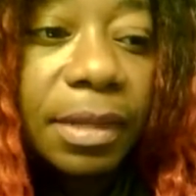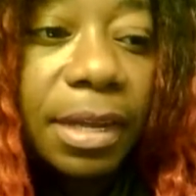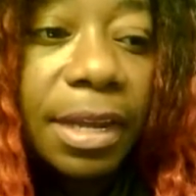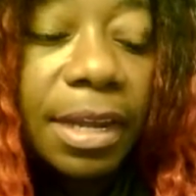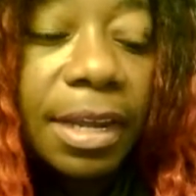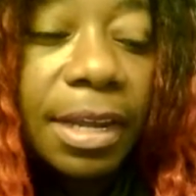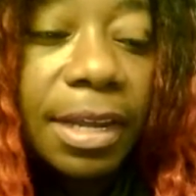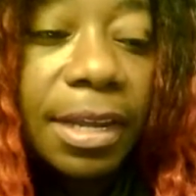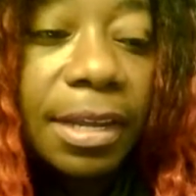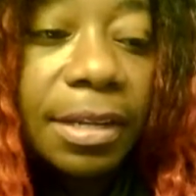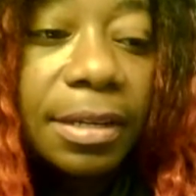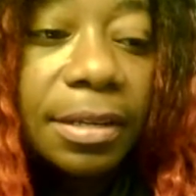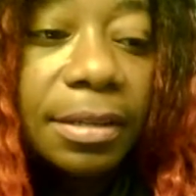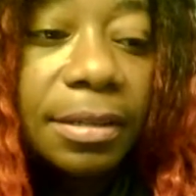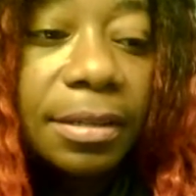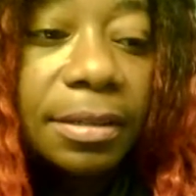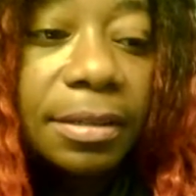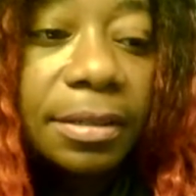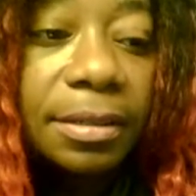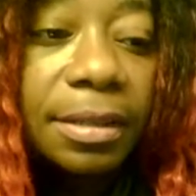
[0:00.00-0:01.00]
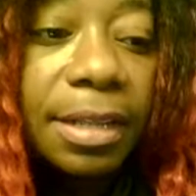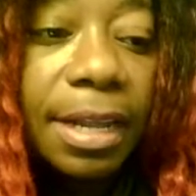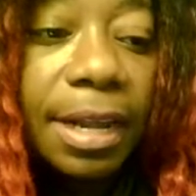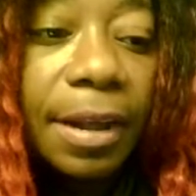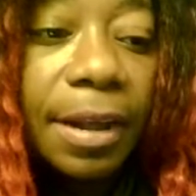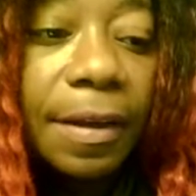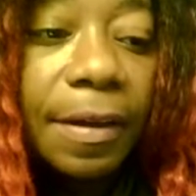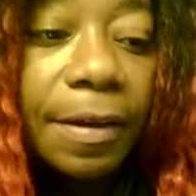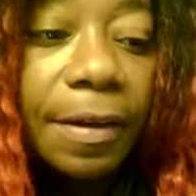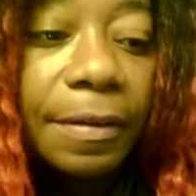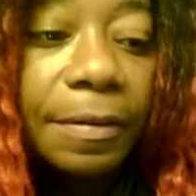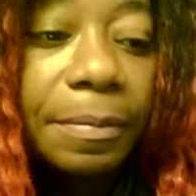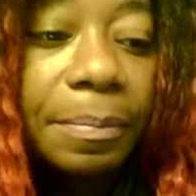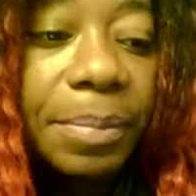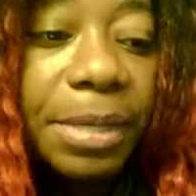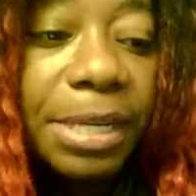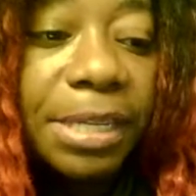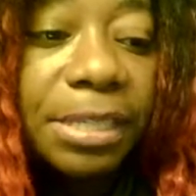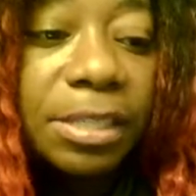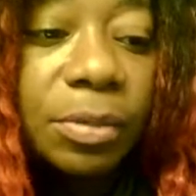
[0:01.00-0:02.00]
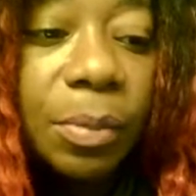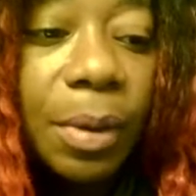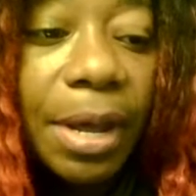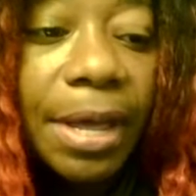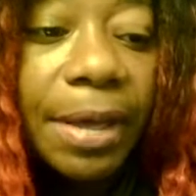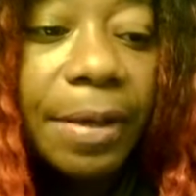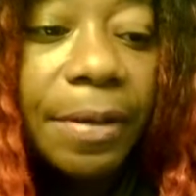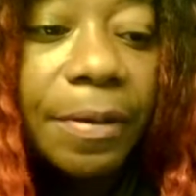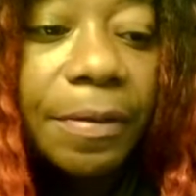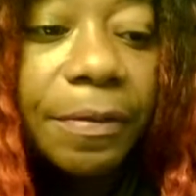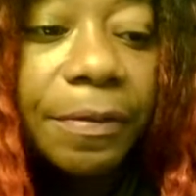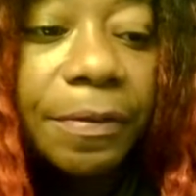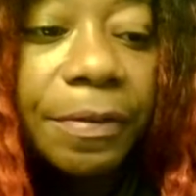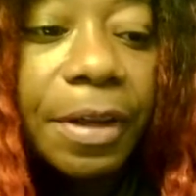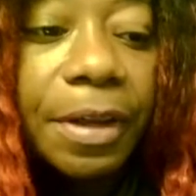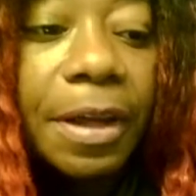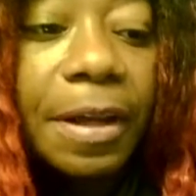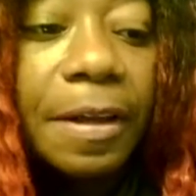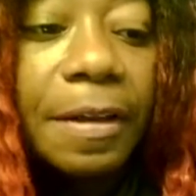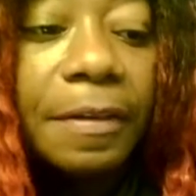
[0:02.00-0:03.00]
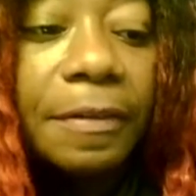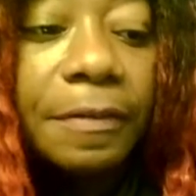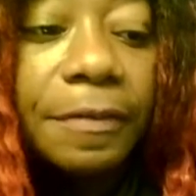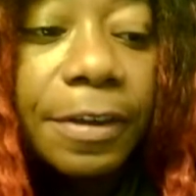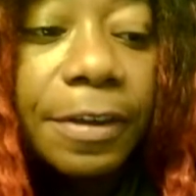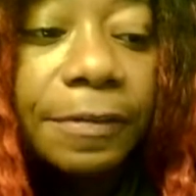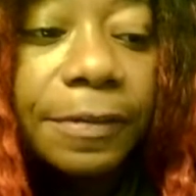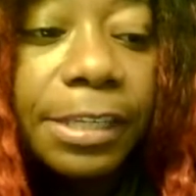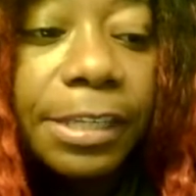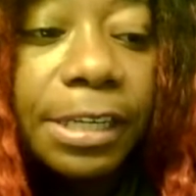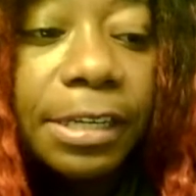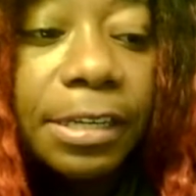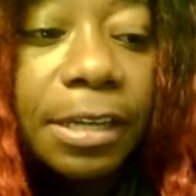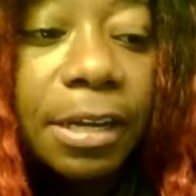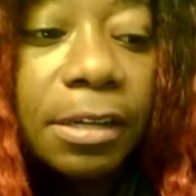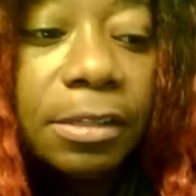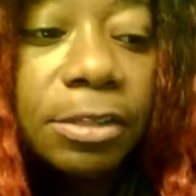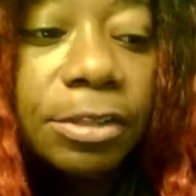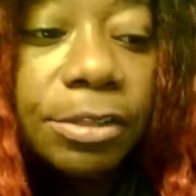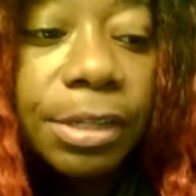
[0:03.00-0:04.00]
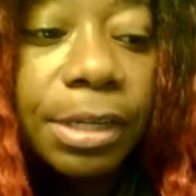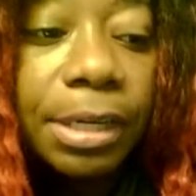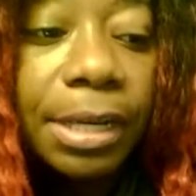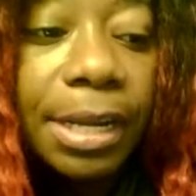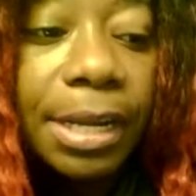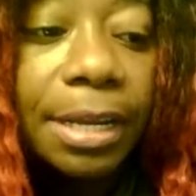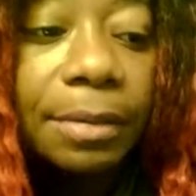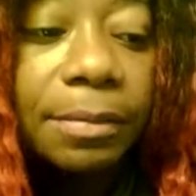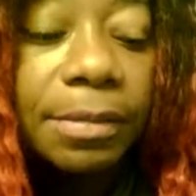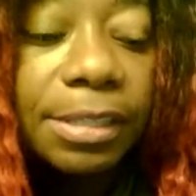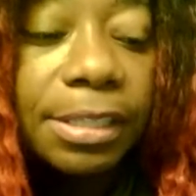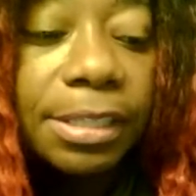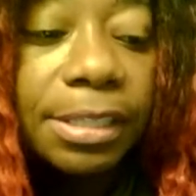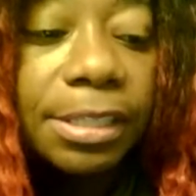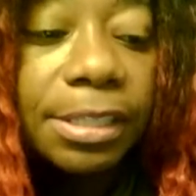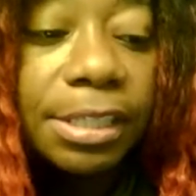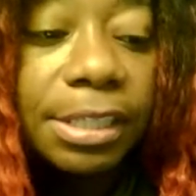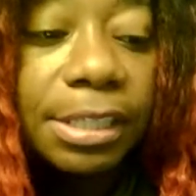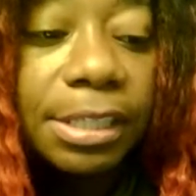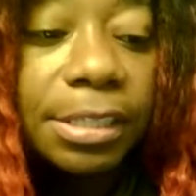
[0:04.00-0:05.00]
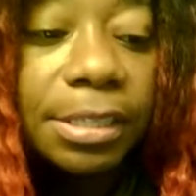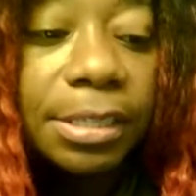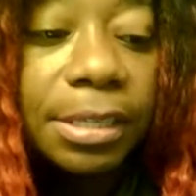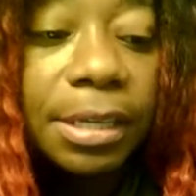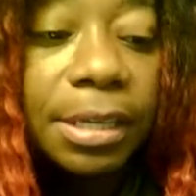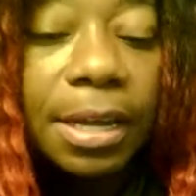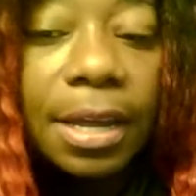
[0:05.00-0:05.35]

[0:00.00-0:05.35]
And they are B12, 1500 mcg.